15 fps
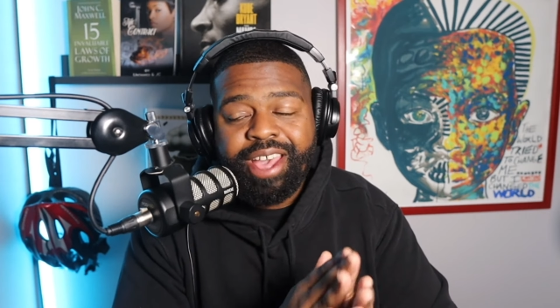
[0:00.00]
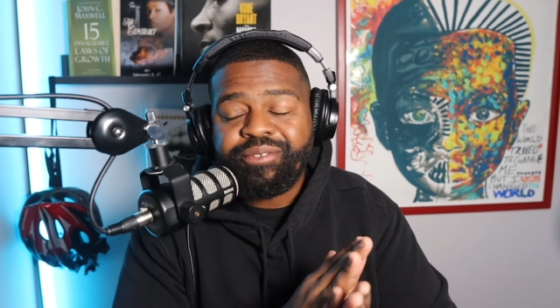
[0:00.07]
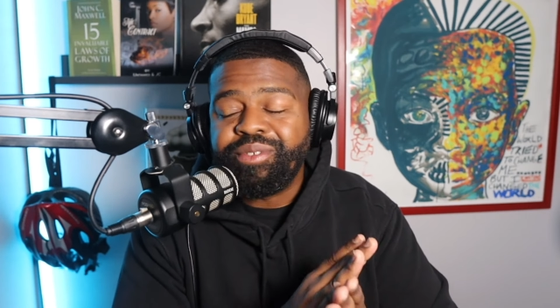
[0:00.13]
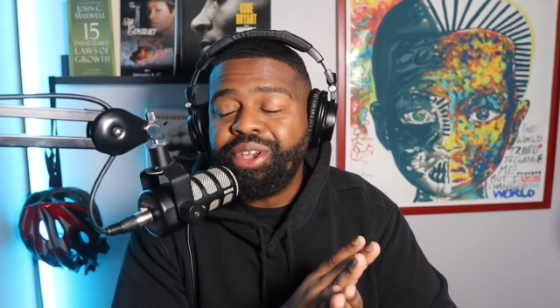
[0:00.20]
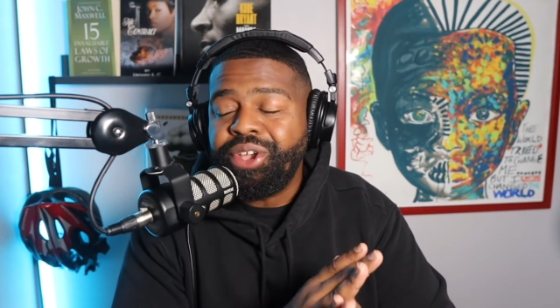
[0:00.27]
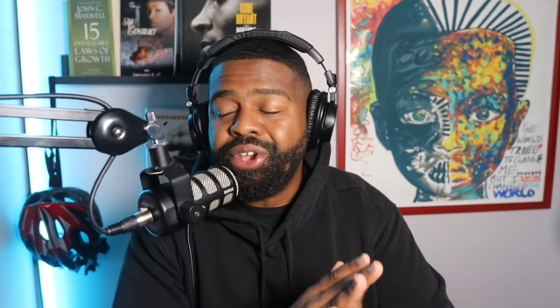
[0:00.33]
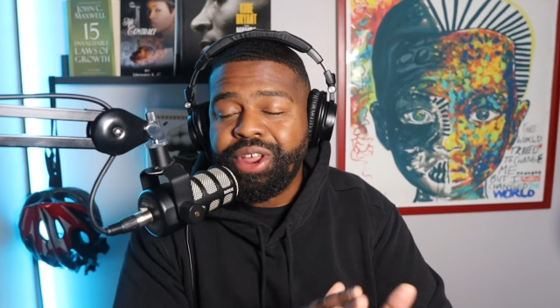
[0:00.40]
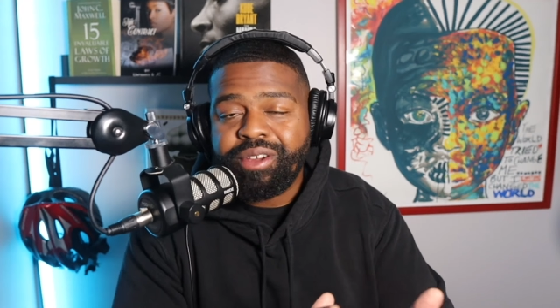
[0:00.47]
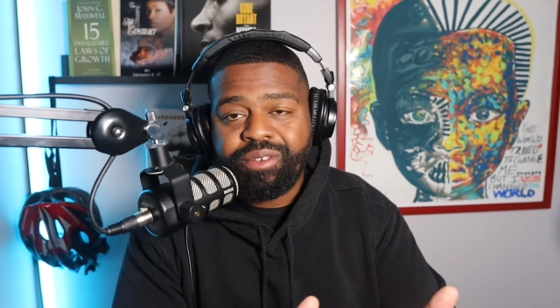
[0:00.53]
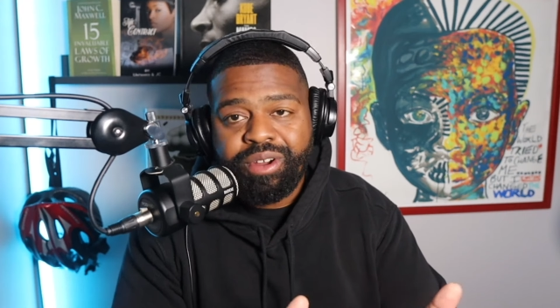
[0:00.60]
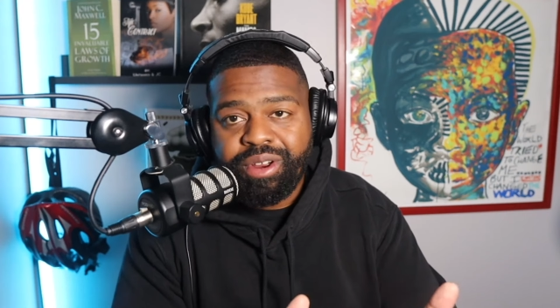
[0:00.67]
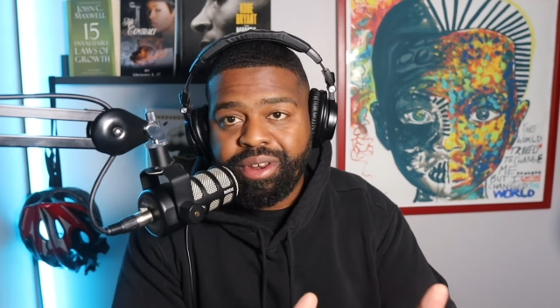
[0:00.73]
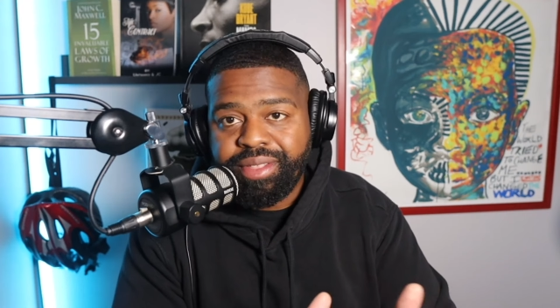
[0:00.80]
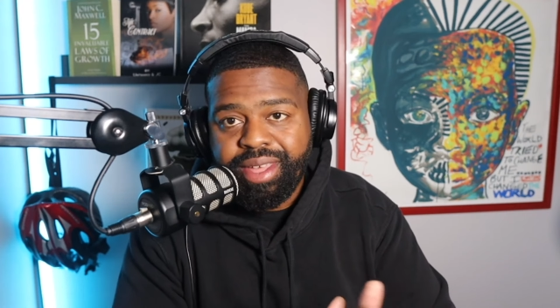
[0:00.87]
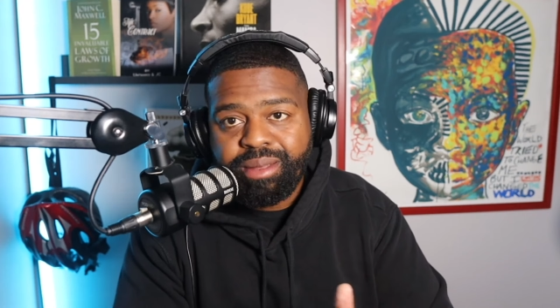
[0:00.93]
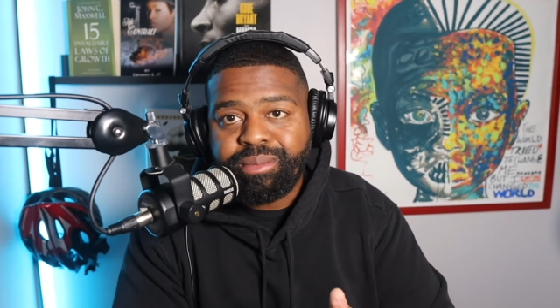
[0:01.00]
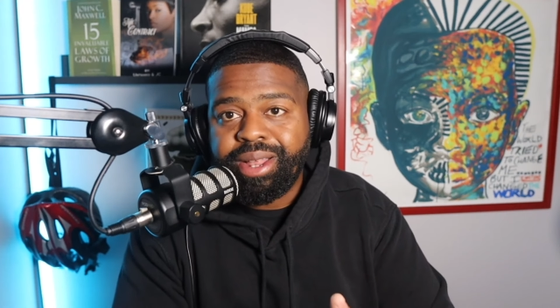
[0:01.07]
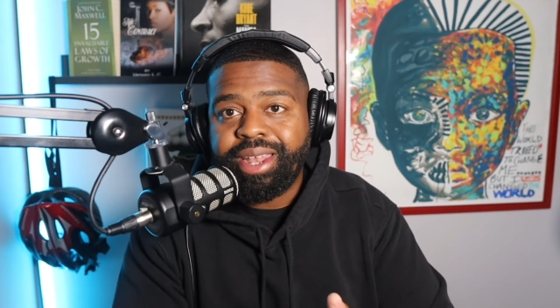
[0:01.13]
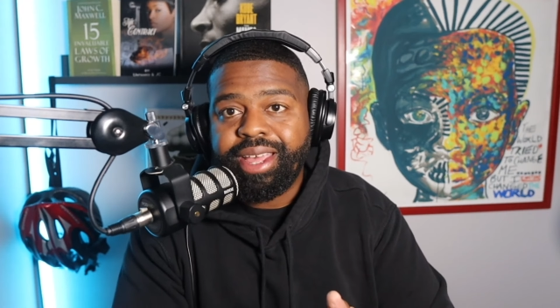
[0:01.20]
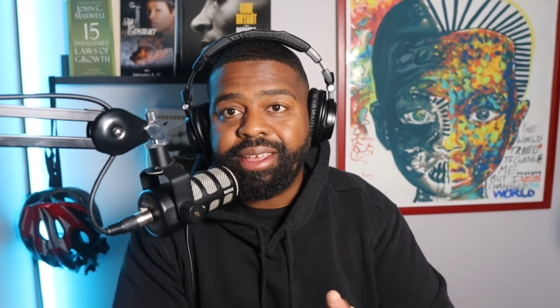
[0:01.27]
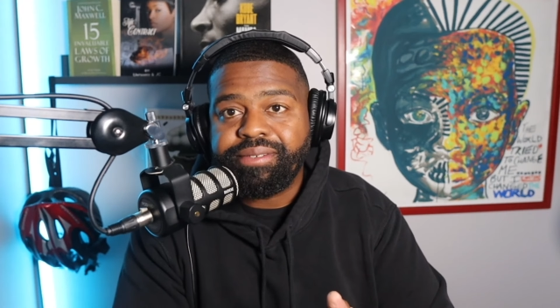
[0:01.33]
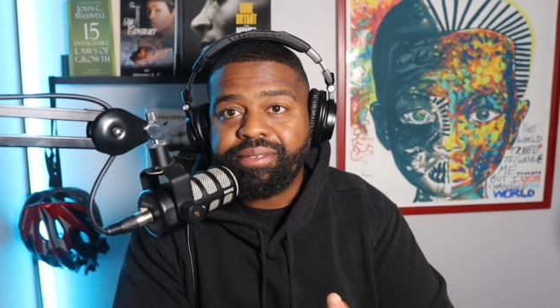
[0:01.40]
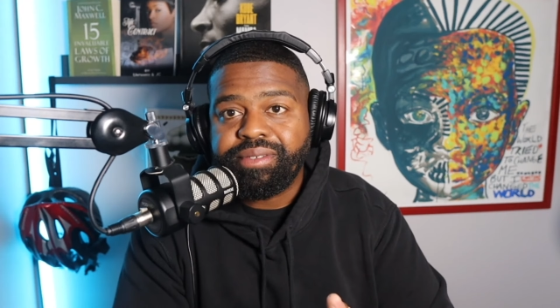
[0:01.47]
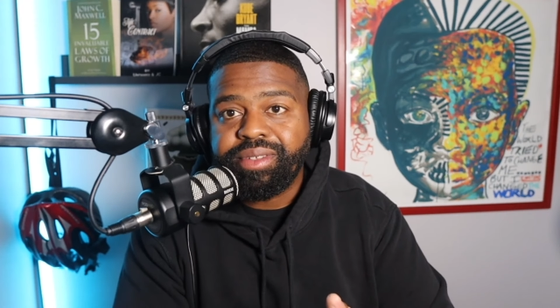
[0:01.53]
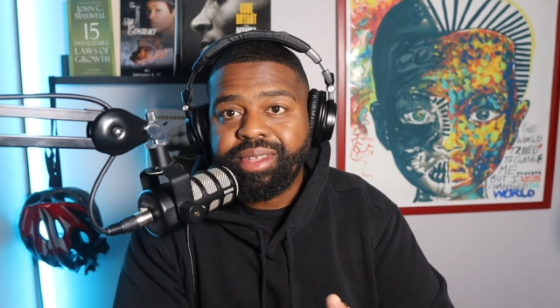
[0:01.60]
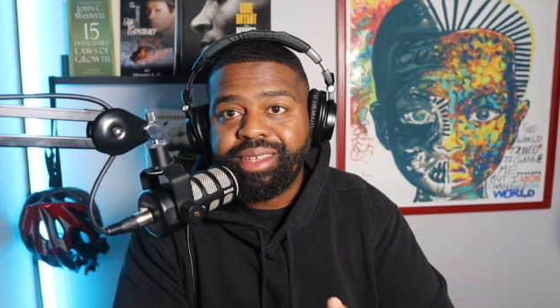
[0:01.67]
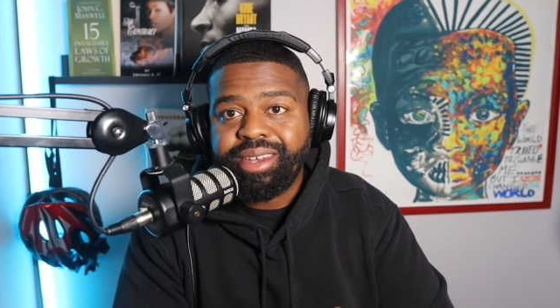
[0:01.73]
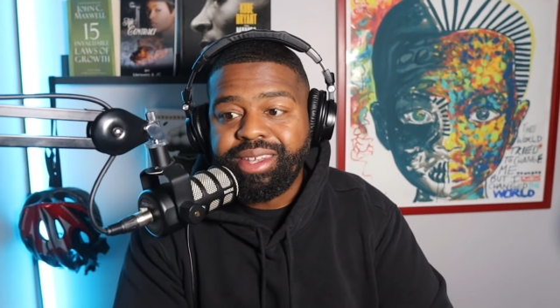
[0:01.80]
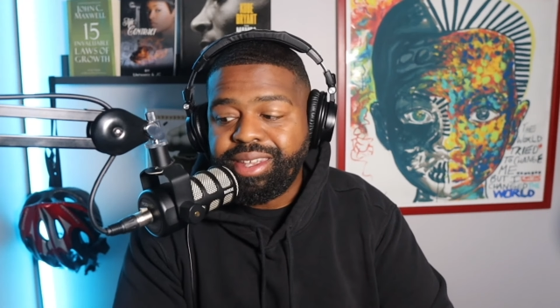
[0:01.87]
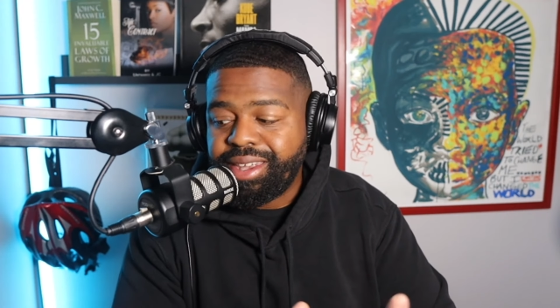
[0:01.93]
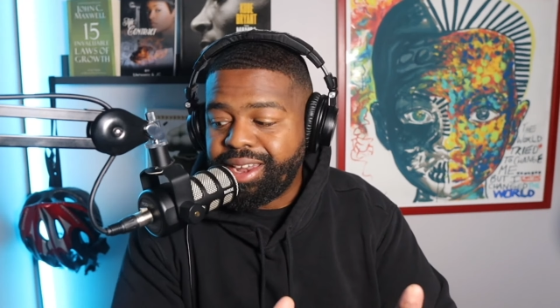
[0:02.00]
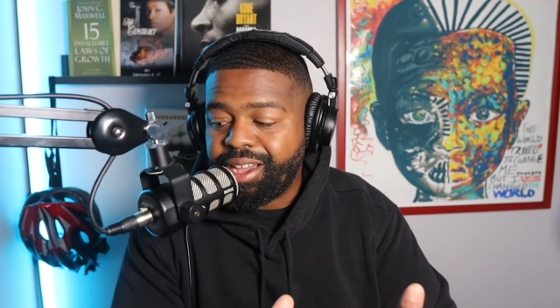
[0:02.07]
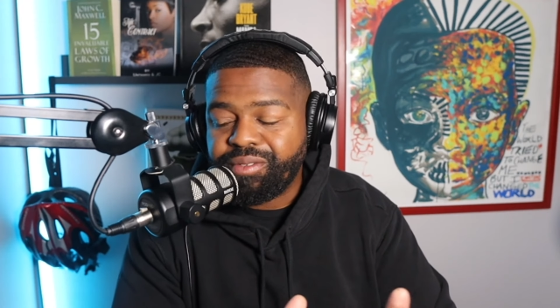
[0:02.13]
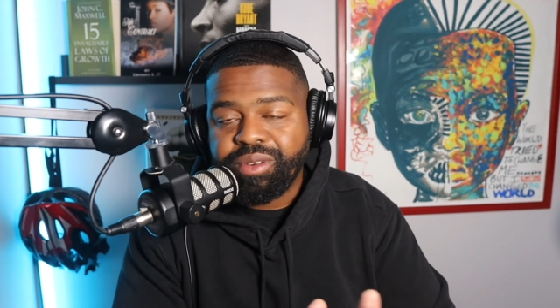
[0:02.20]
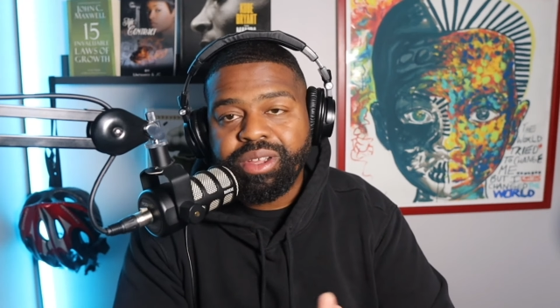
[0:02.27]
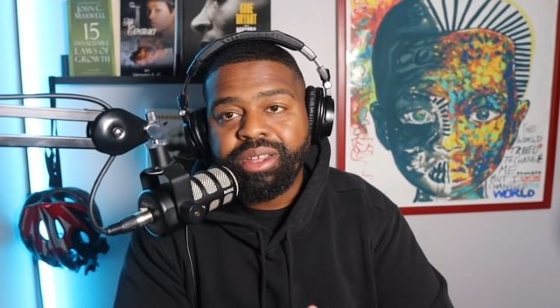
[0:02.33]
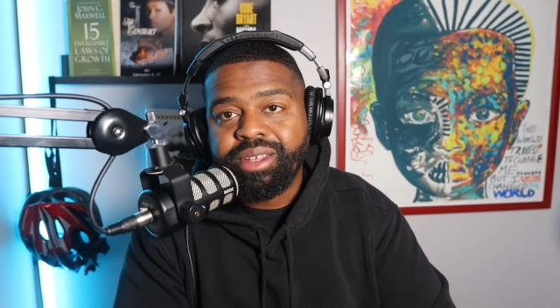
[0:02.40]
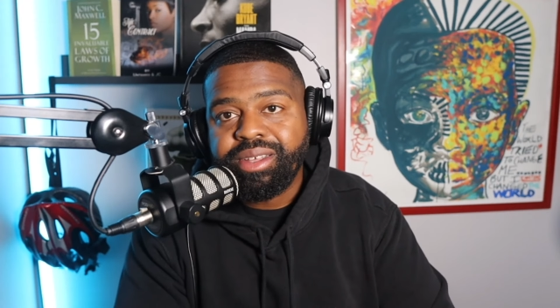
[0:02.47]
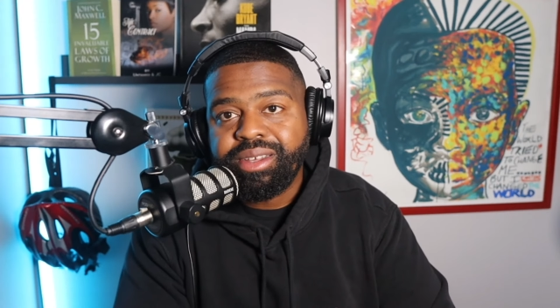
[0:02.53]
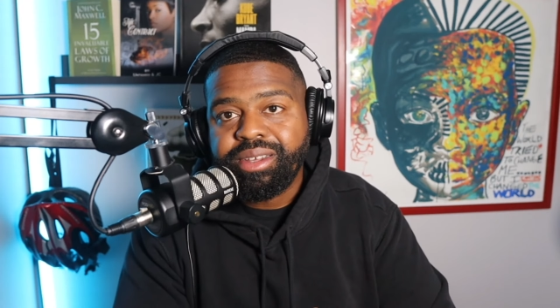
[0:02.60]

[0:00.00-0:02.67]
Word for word: I've never heard of that in my life. Never.